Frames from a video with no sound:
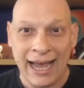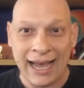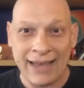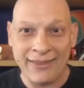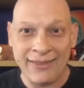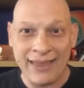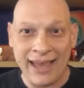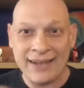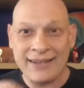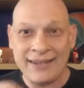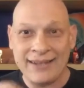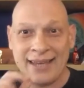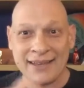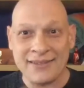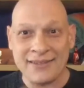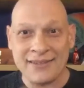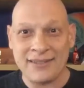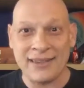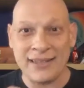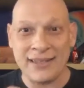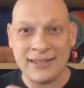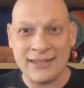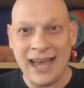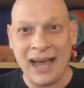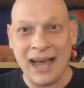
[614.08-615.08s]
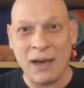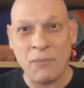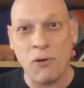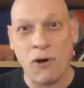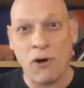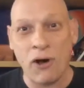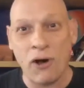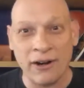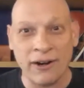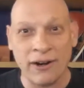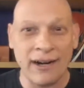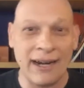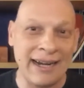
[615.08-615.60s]
and they tested the tap
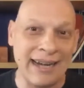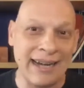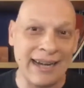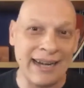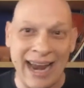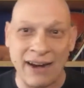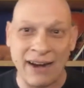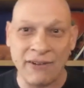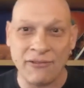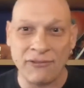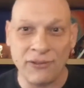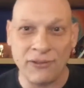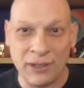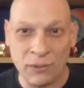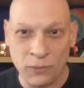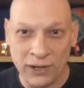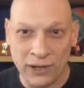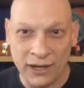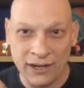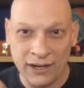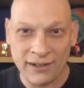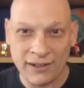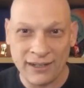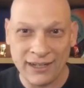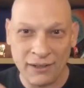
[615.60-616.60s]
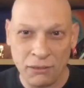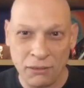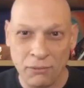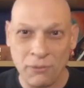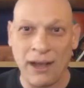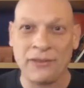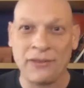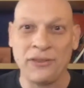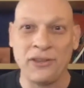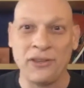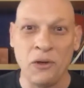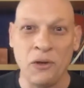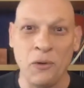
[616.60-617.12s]
water in everywhere
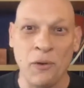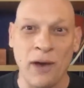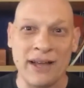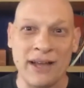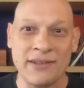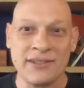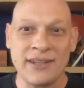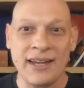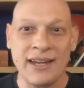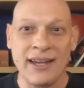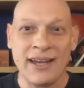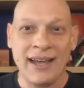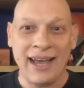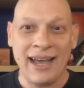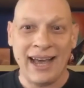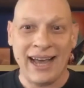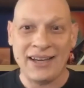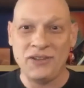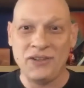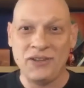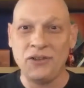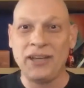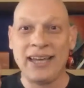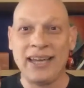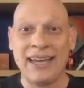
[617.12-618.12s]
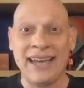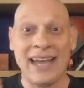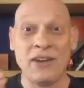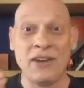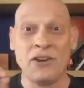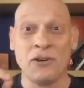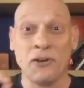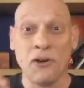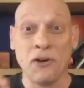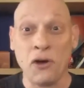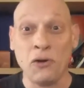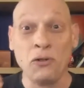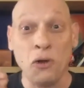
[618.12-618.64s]
throughout the us and you can get
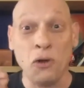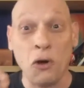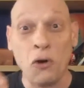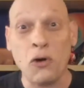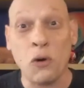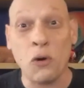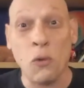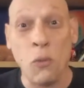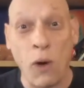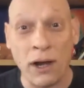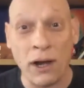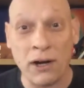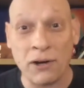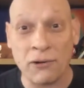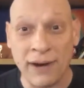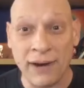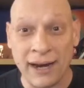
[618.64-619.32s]
your own local water